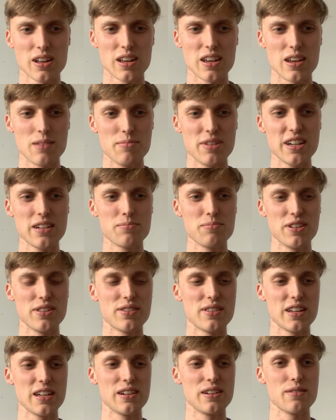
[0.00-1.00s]
it made me
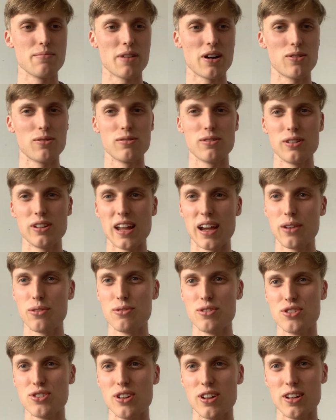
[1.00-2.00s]
think about
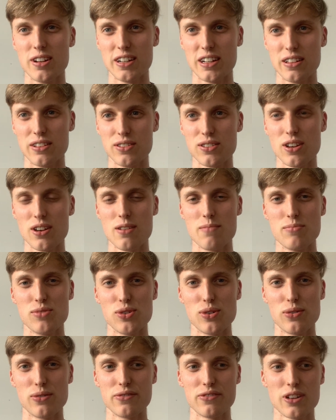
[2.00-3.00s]
language learning in terms
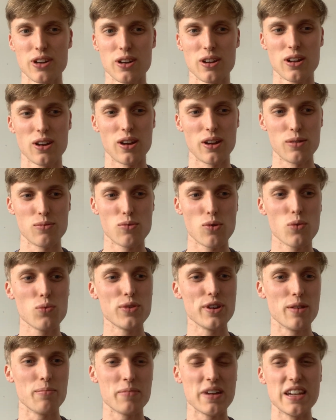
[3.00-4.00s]
of like what
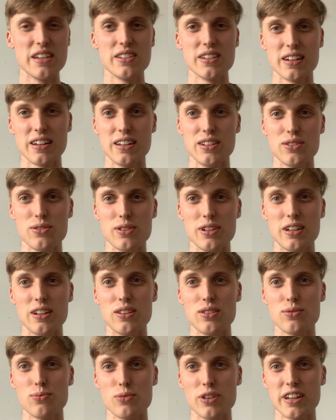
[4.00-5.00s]
we are basically doing
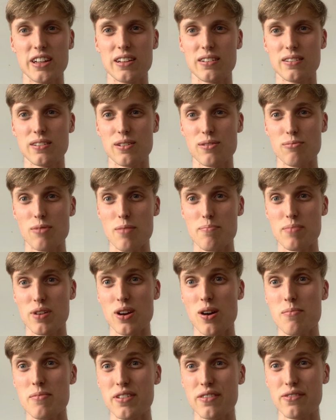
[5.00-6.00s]
is we're
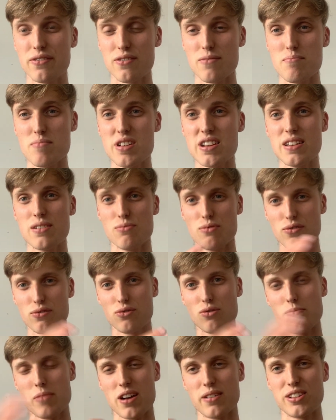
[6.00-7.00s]
becoming familiar with
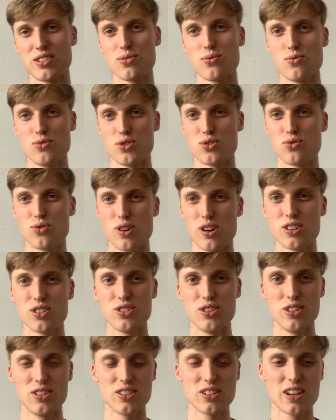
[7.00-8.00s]
grammatical
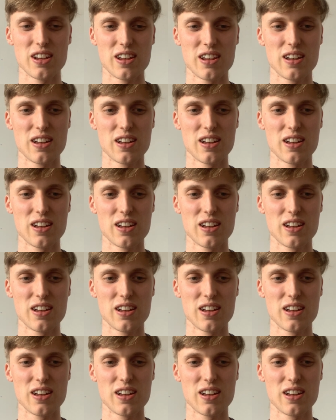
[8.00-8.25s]
structures,